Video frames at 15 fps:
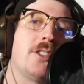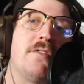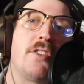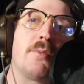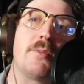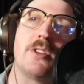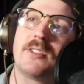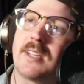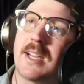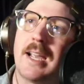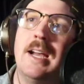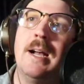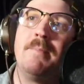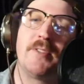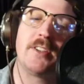of your music,
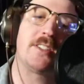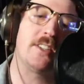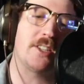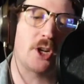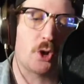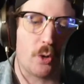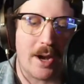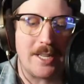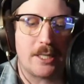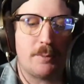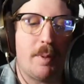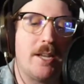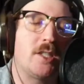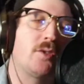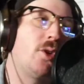this is a great
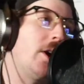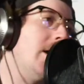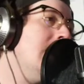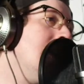space for it.